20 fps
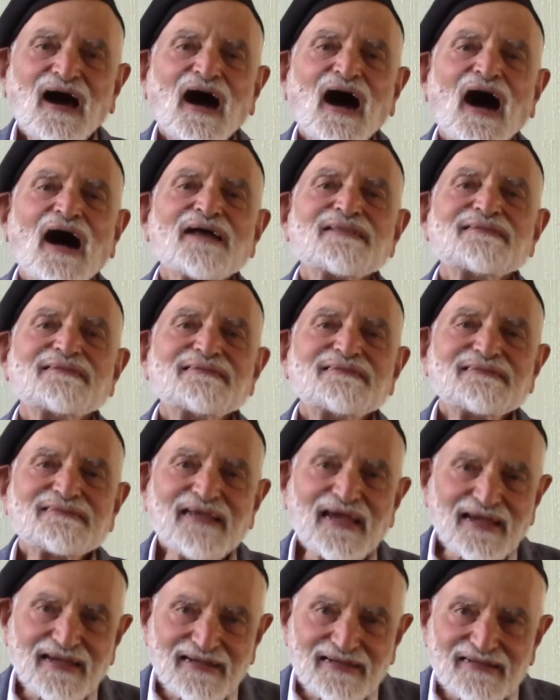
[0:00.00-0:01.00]
A
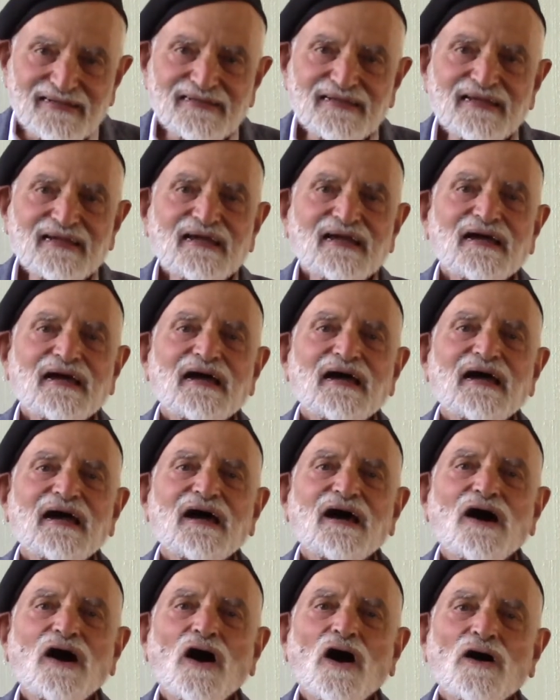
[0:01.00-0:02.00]
day
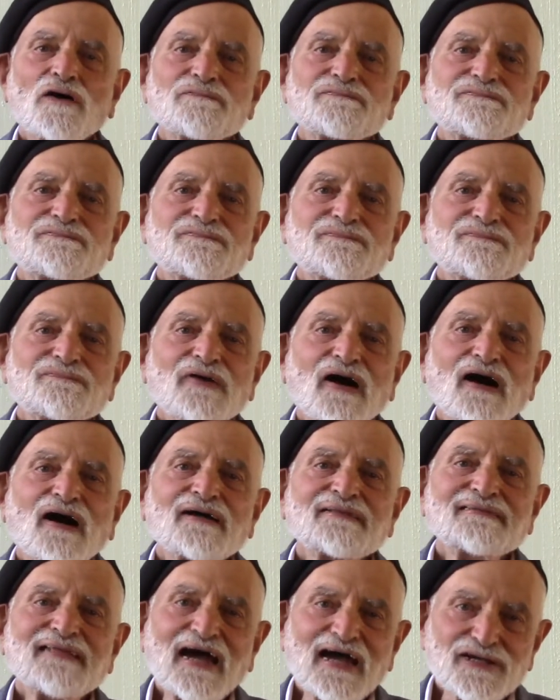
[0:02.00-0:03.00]
of
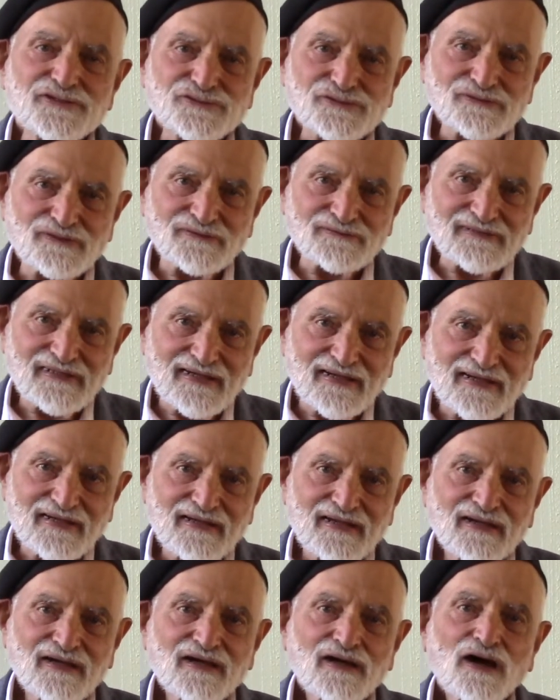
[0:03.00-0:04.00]
a national
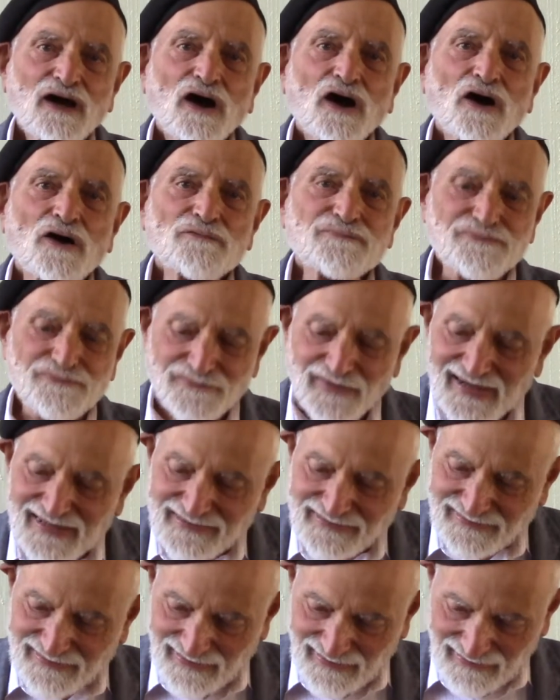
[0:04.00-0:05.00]
day of
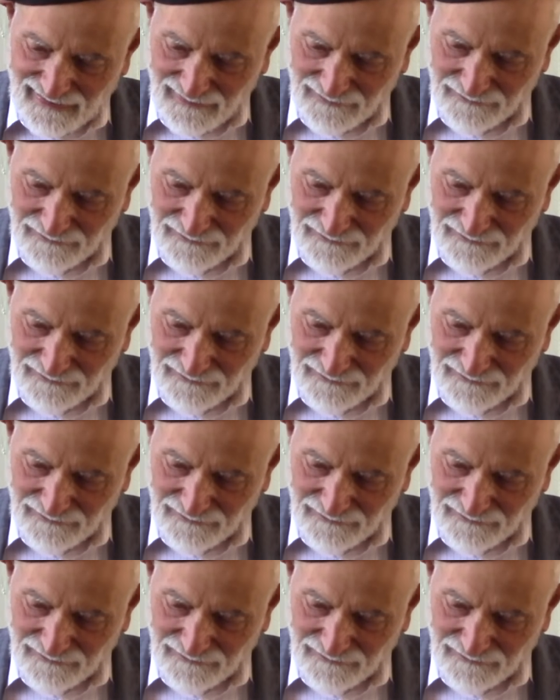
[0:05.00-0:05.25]
fasting